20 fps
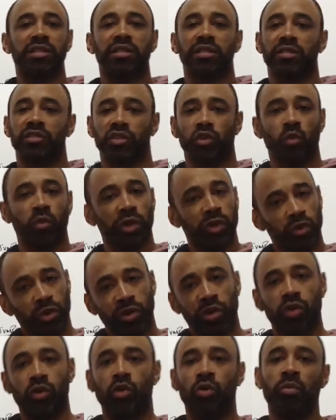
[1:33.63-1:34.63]
So we're going
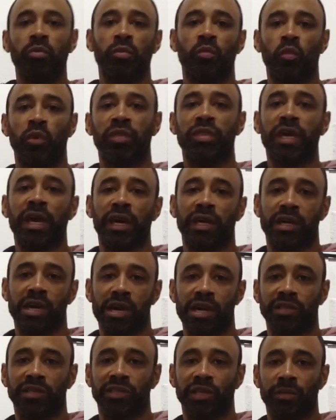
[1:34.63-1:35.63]
to go with that
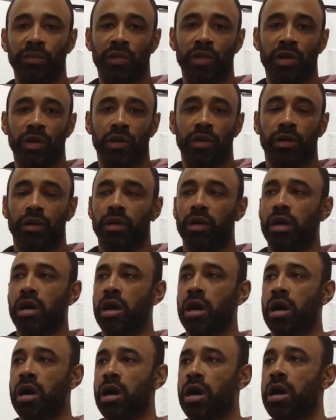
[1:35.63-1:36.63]
concept there.
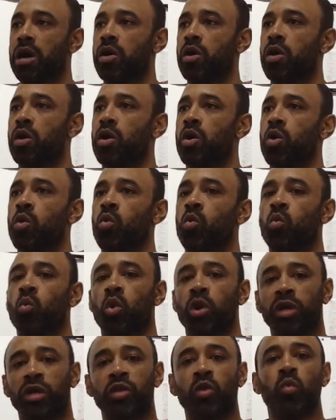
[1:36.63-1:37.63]

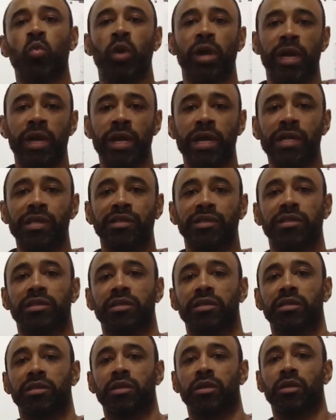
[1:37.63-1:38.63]
One of the ways
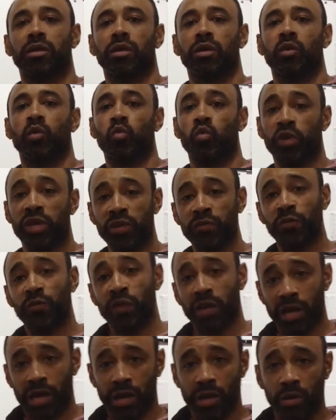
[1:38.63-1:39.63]
we
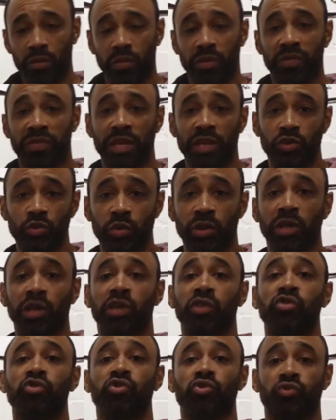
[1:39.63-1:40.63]
found that you can
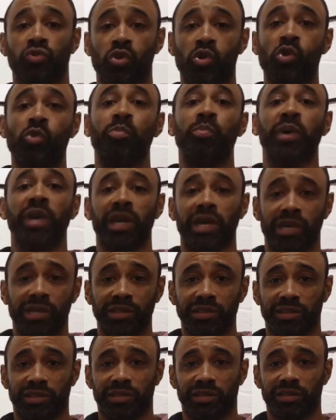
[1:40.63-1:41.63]
control
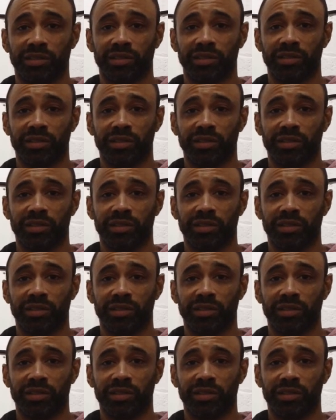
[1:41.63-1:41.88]
pace